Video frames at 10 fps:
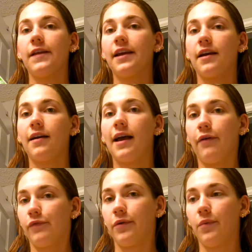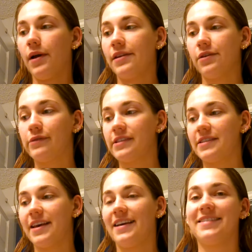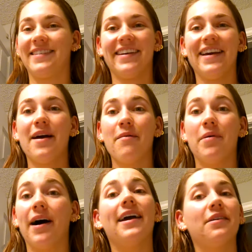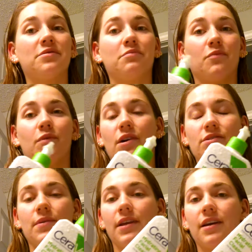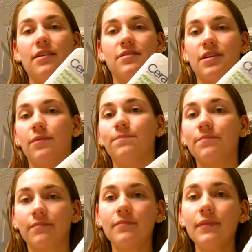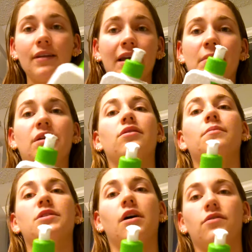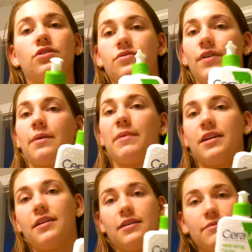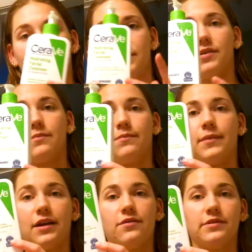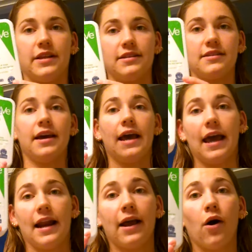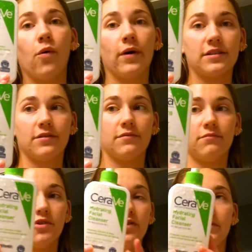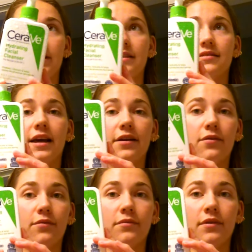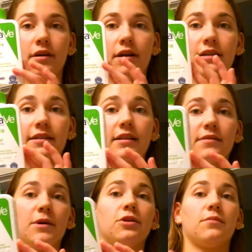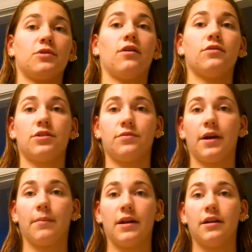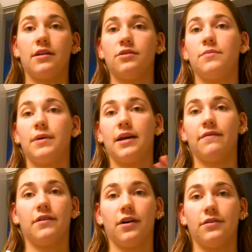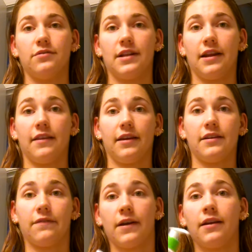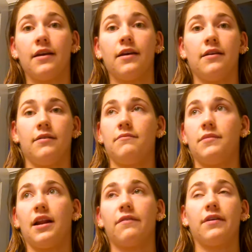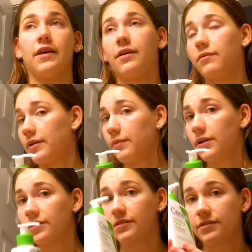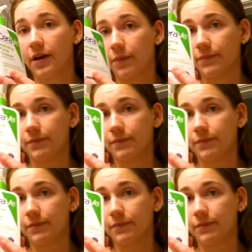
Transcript: like everyone uses this, but it works really good, so. And my dermatologist recommended it, so I use this. And I always use this. I don't, since my dermatologist recommended it to me, I've not used anything different. And I feel like it really works, so.